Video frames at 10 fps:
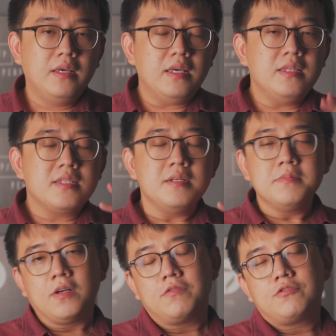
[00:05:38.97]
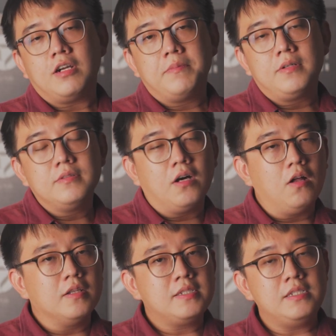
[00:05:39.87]
In terms of treble, the
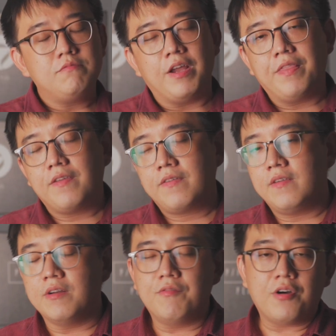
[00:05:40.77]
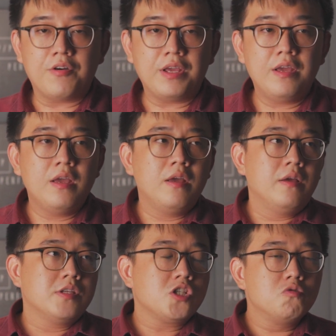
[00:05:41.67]
Holocene renders it in a very
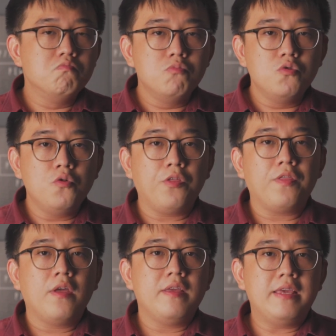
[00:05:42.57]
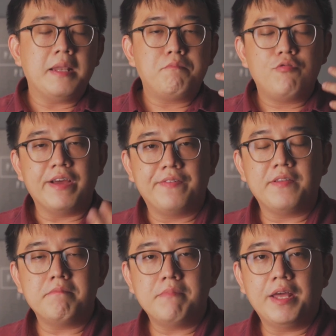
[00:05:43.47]
smooth yet
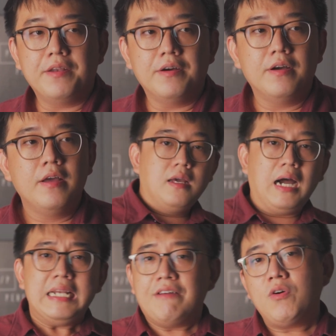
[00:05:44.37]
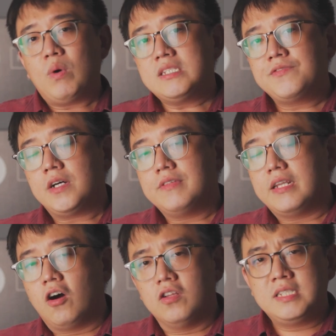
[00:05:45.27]
present manner. I never once felt that
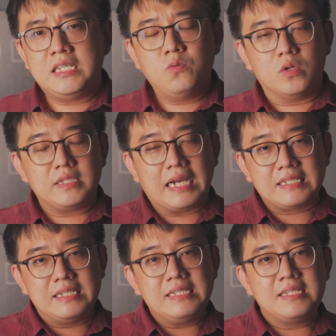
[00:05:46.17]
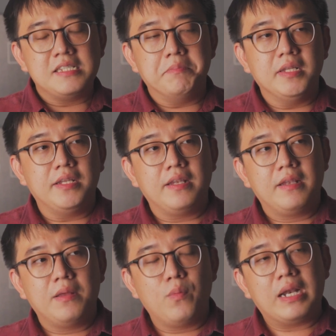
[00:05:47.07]
the Holocene was actually sibilant.
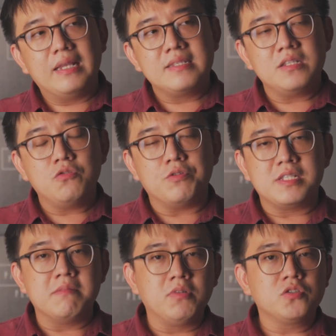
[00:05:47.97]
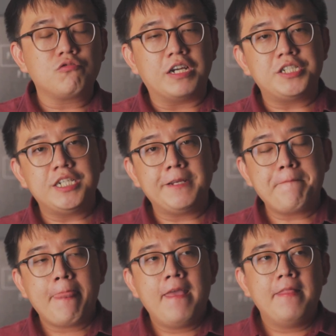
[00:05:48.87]
When I listen to the cymbals crashing,
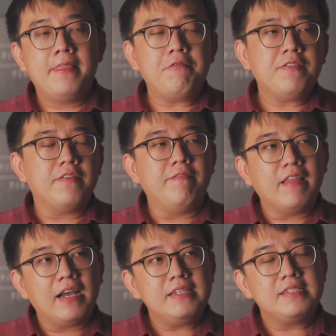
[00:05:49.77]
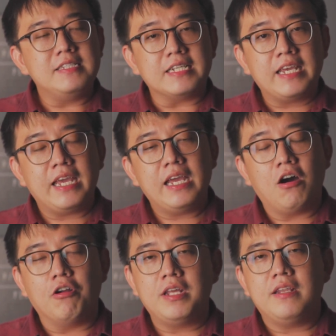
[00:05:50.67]
there is a nice decay
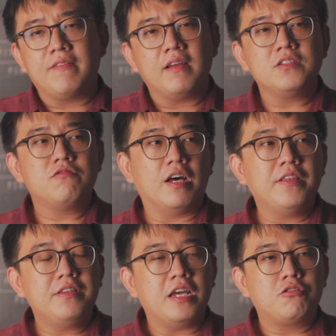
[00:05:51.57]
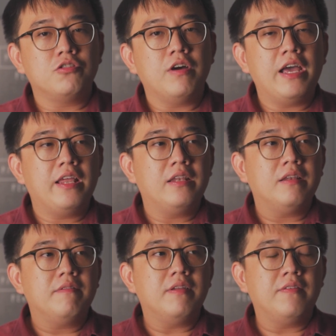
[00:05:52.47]
on it. It sounds rather natural, and
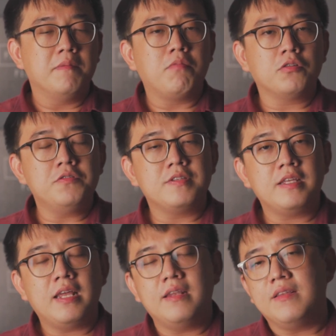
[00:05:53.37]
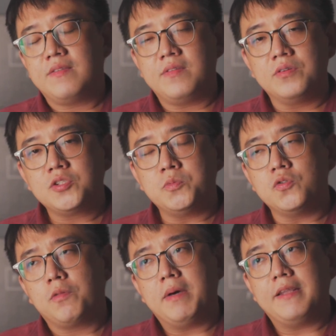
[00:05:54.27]
it's important to say that it is still
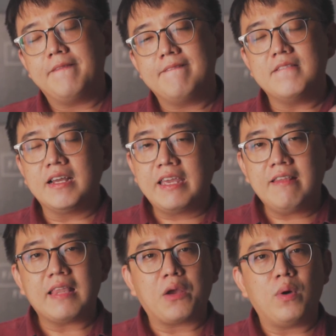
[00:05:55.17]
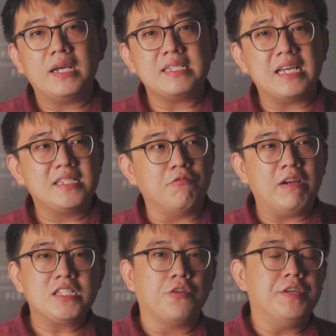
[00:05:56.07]
smooth, but again, likewise, as the
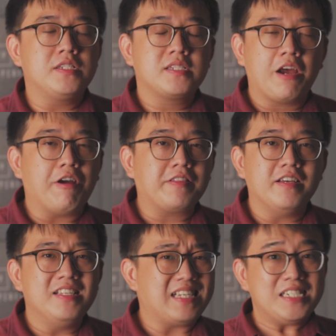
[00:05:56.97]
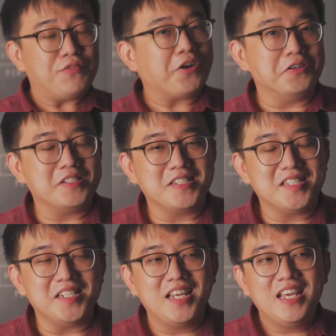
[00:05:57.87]
rest of its character, it's actually very consistent.